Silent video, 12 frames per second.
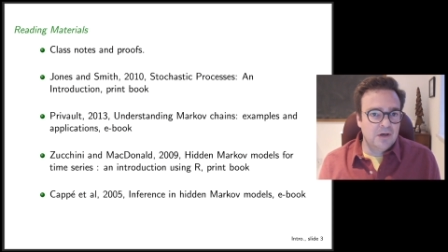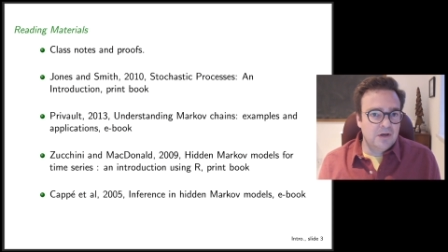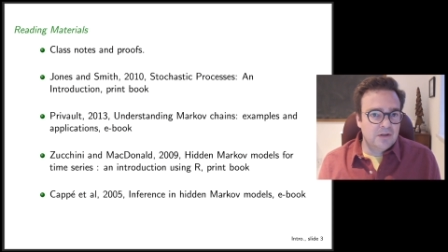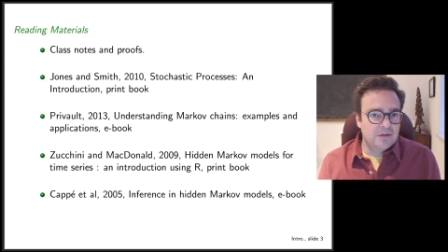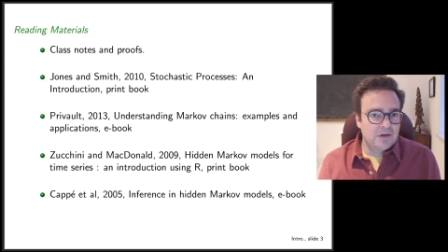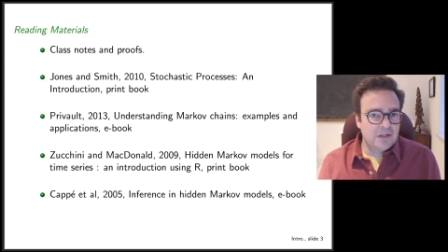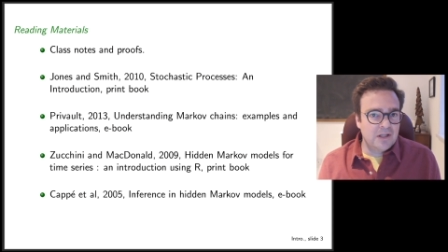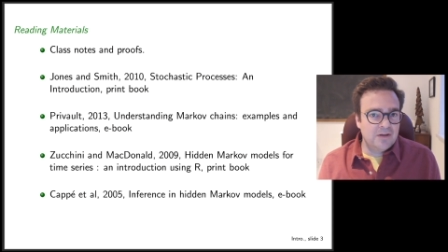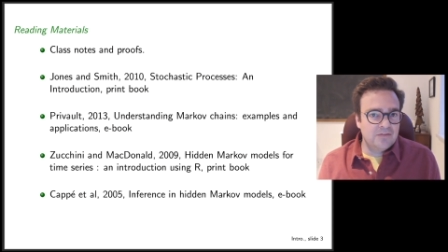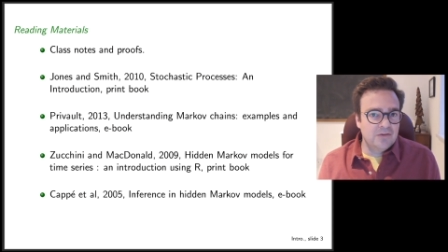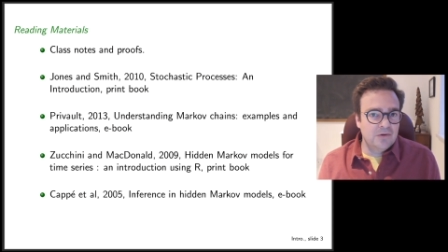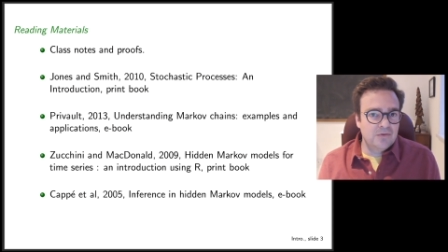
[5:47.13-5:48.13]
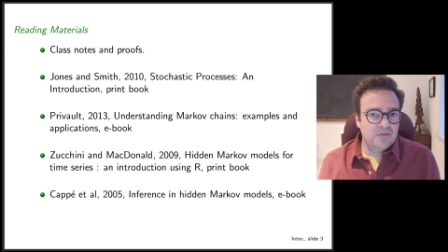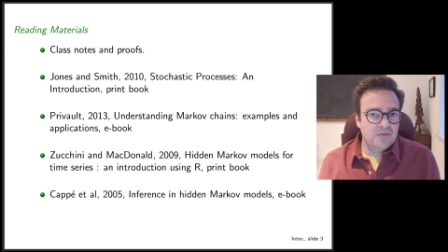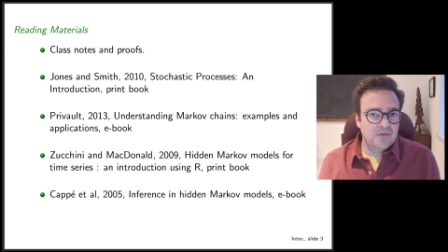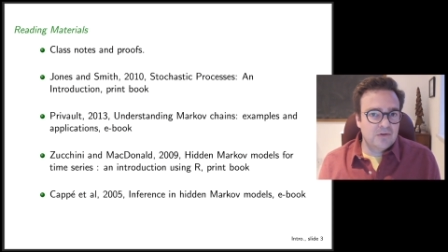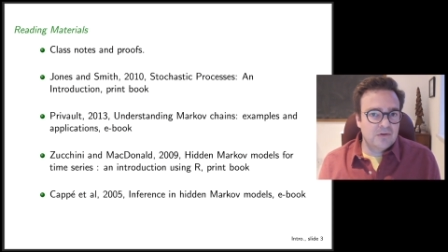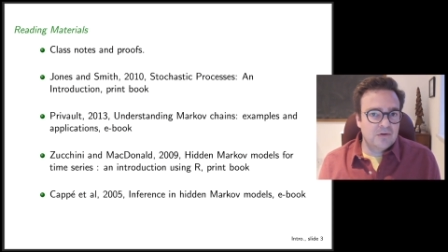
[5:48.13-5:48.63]
The class
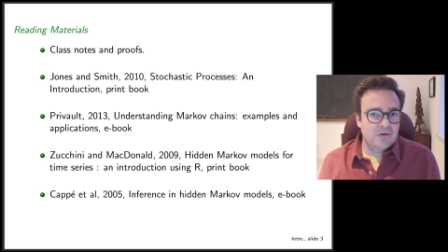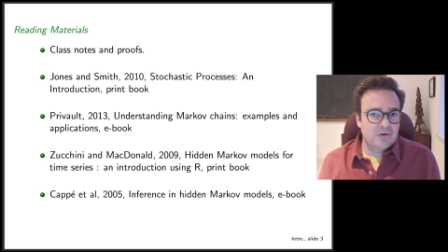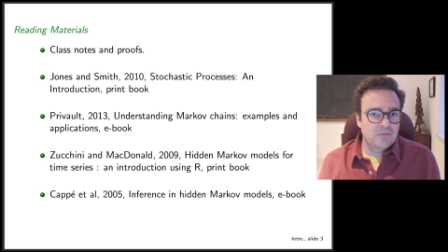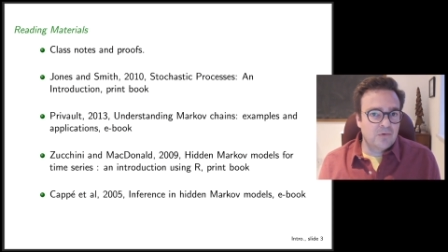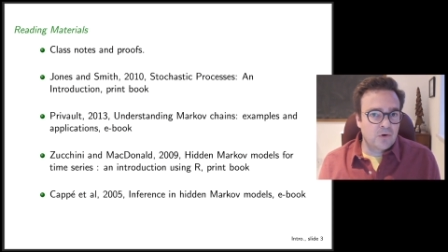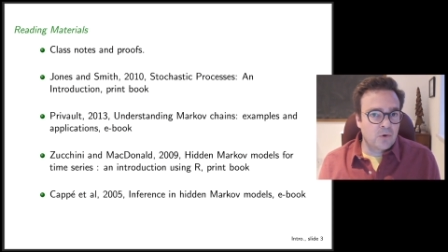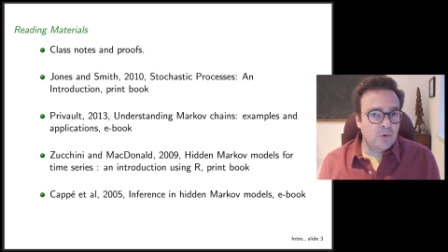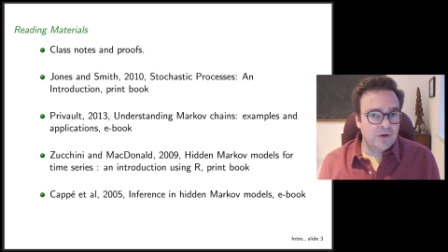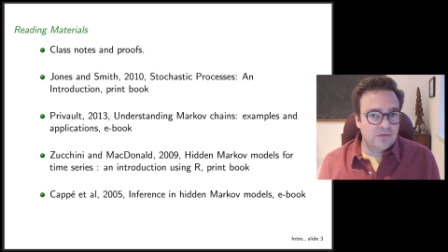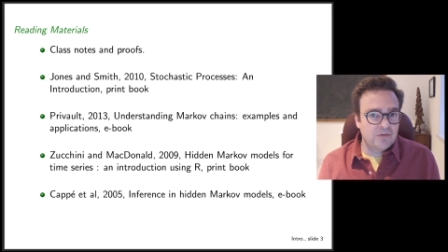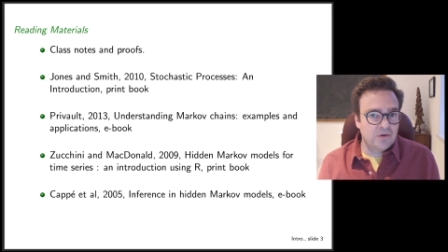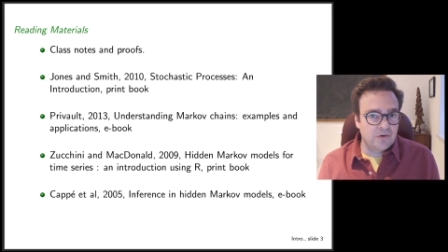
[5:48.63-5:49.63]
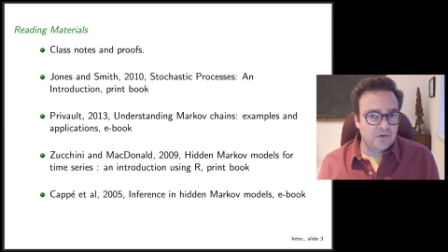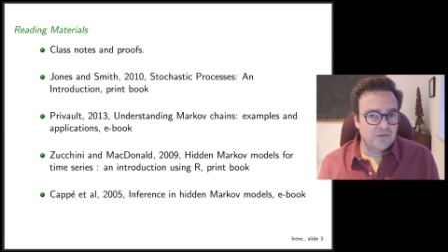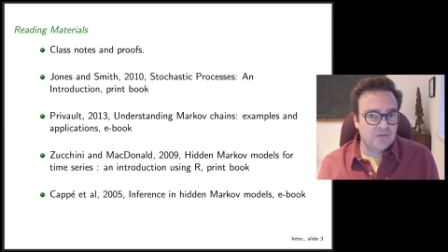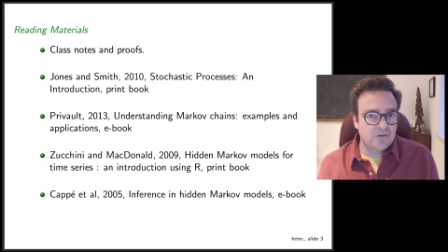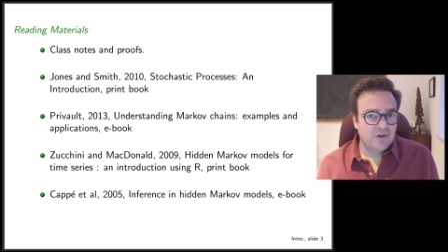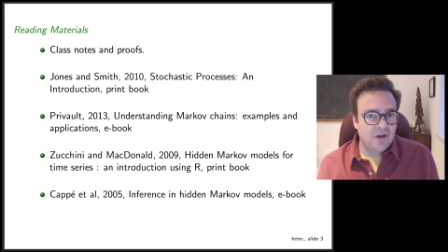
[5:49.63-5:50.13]
notes are, are quite
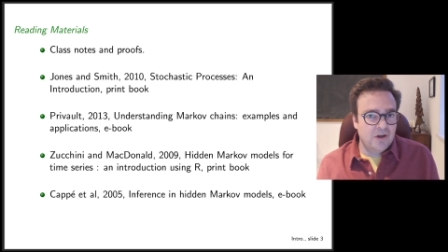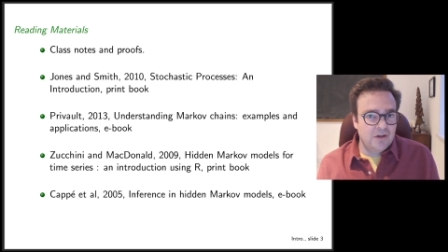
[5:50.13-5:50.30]
terse.